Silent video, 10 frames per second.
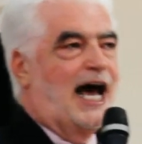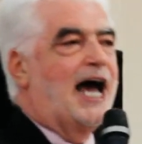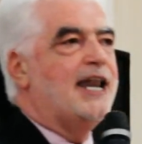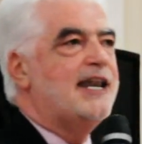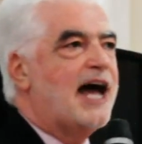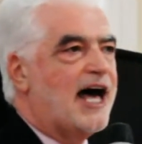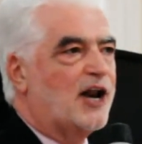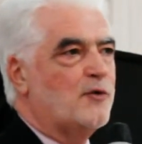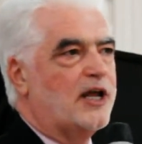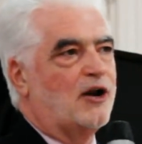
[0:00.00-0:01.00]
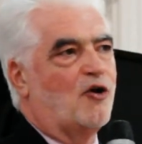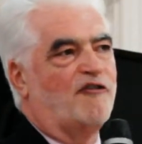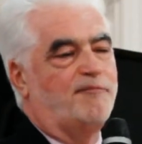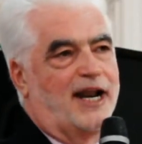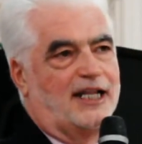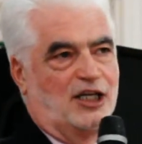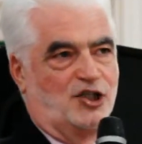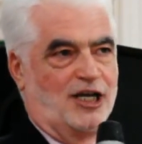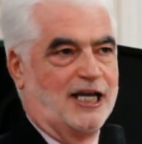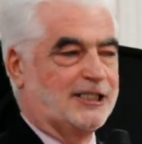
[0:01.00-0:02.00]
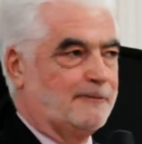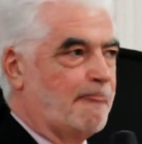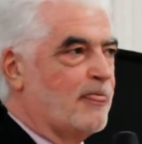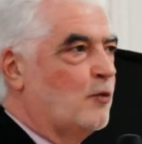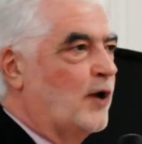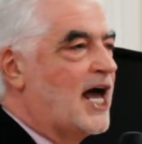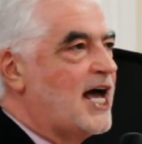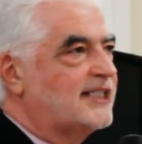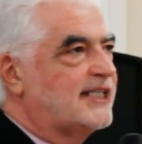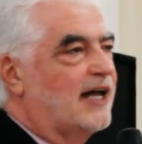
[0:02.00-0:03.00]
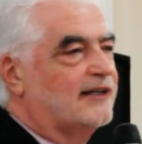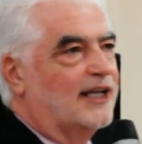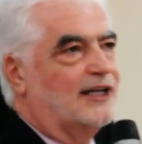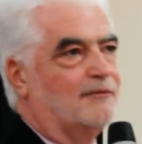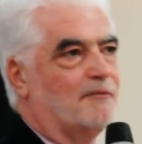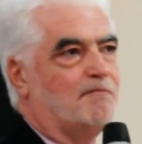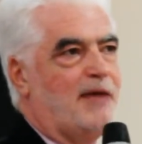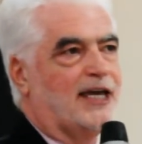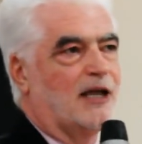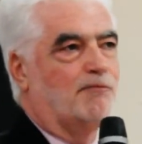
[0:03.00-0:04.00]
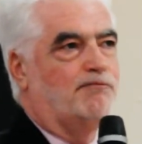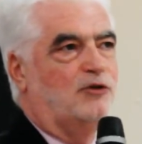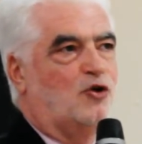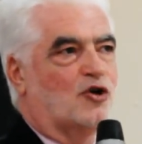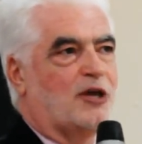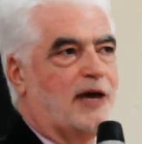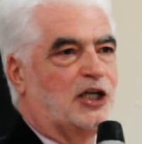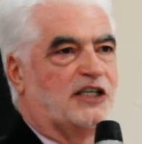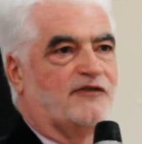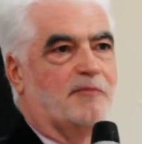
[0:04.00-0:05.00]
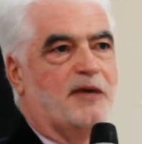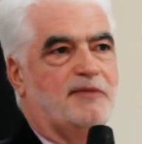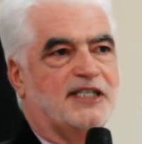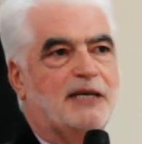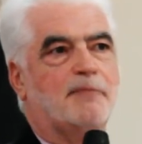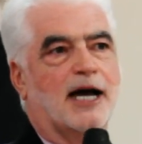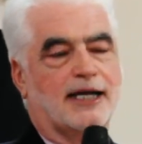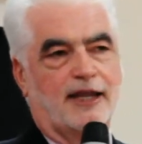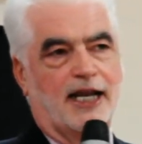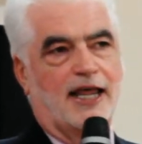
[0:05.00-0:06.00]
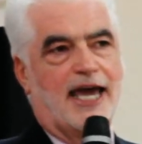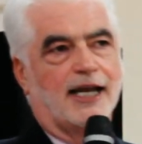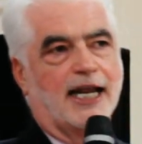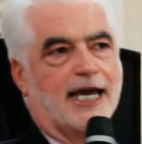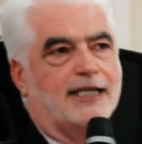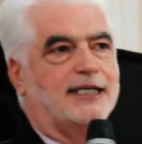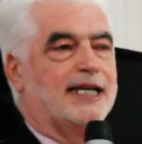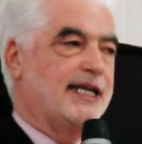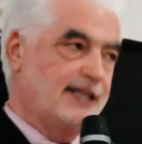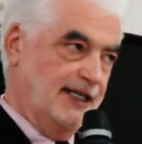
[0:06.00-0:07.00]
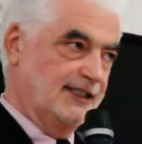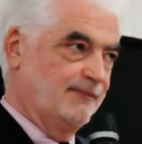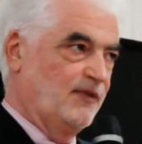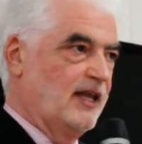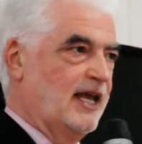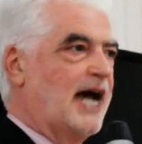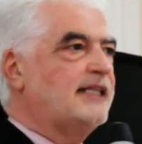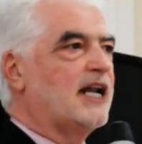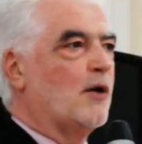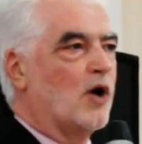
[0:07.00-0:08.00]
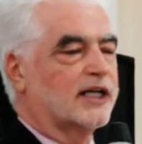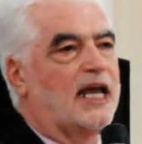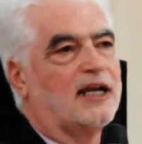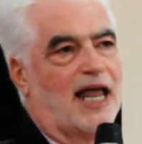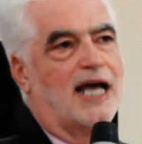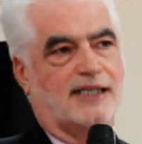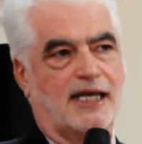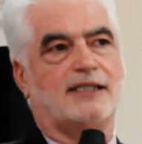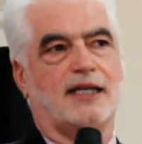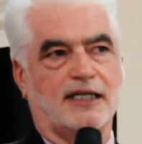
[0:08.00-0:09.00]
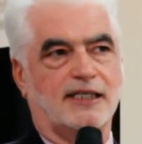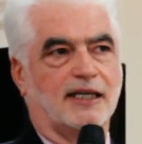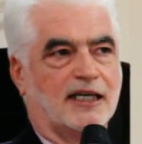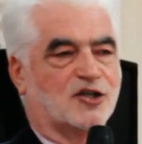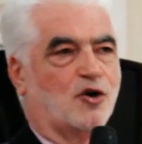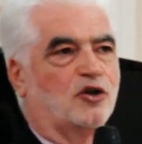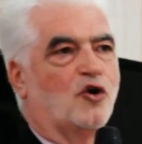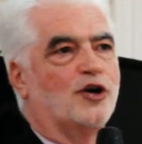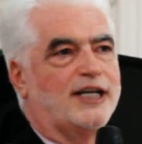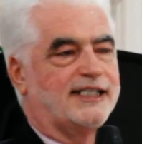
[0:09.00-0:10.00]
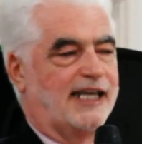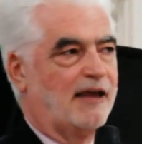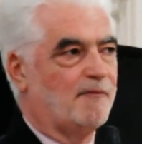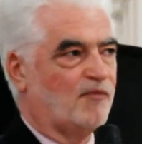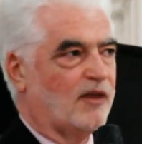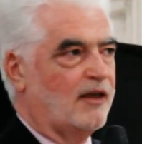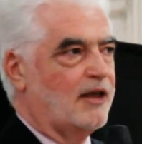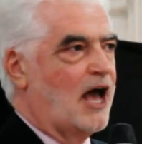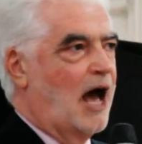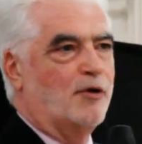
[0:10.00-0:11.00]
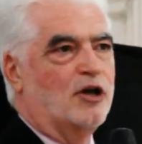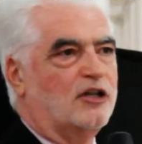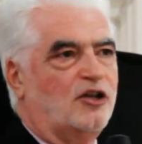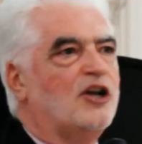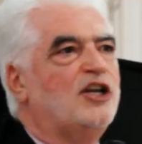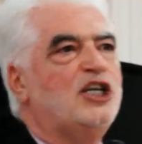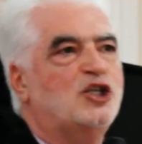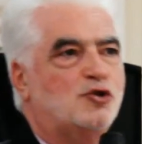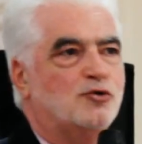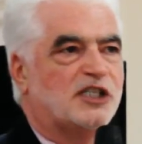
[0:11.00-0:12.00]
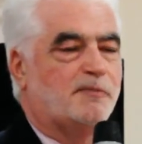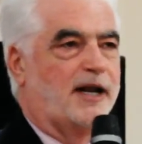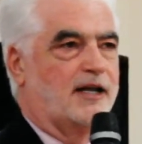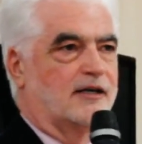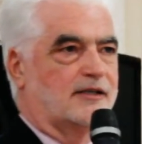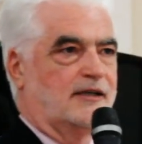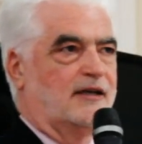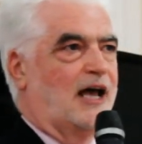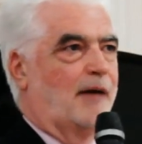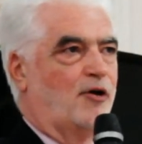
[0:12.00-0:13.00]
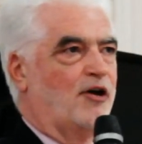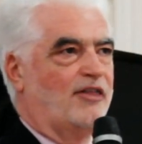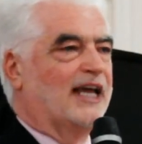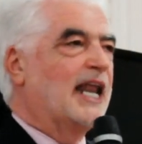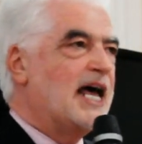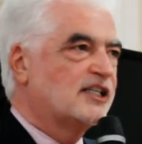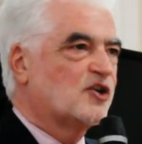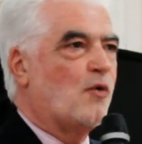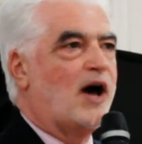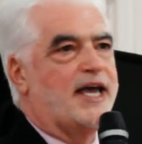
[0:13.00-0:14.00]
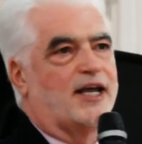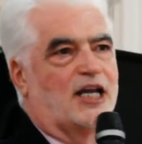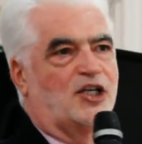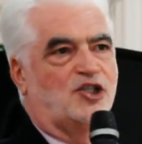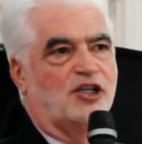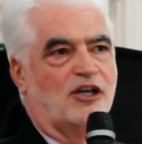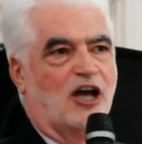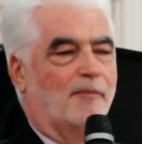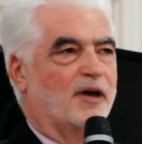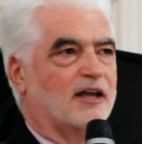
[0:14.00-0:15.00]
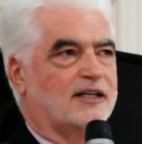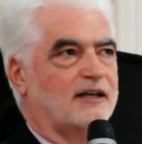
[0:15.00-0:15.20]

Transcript: a narrowing of Britishness. When I started making documentaries for the BBC back in the early 1980s, I did a working class history series called Odyssey, about Dundee jute spinners, about the Glasgow Irish, about